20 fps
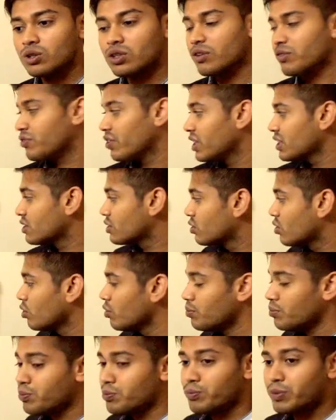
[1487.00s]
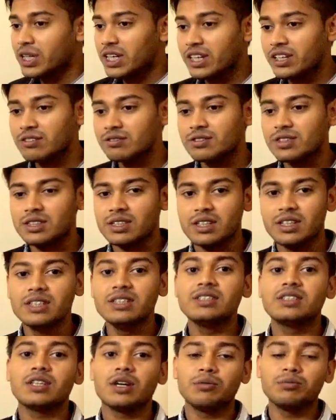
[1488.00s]
so the first group
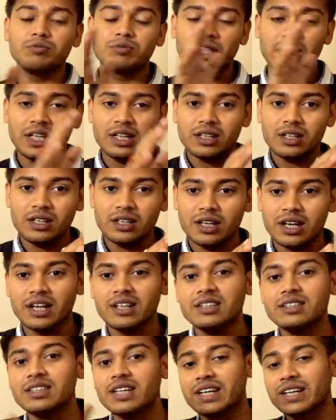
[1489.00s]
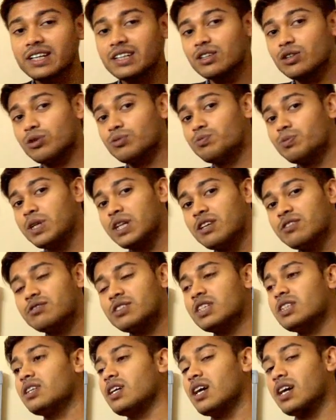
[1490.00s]
believes in something and second
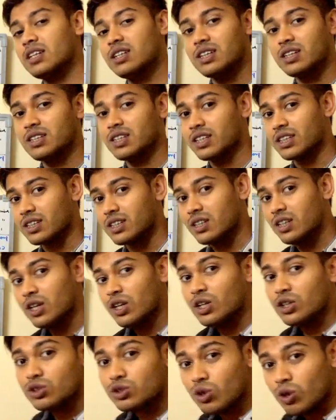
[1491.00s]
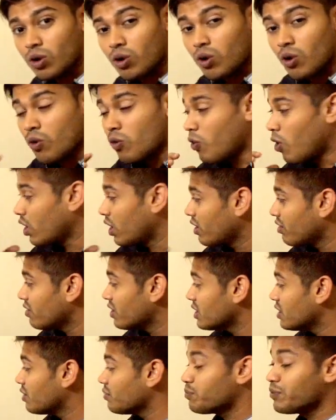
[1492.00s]
group believes in other thing. So
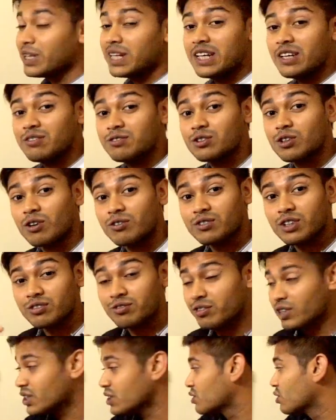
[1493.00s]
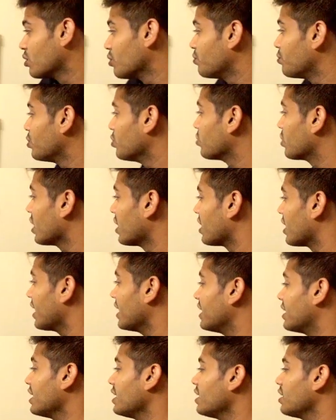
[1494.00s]
whatever the beliefs of the first group,
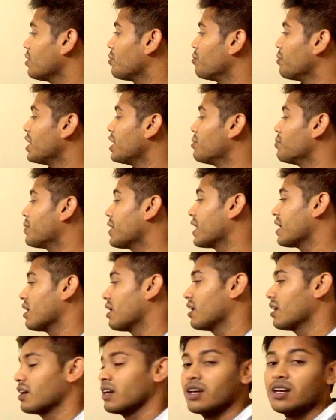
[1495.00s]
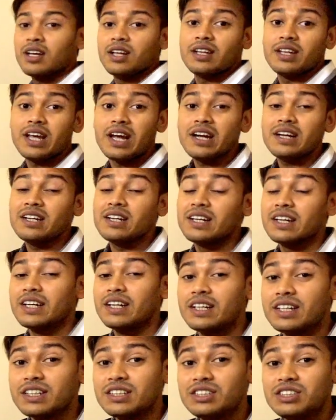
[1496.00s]
you can write in main para,
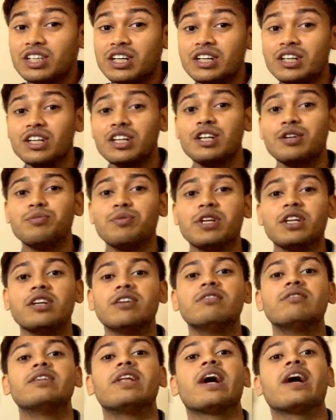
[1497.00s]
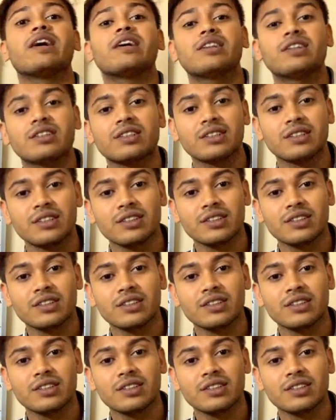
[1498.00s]
that it is generally believed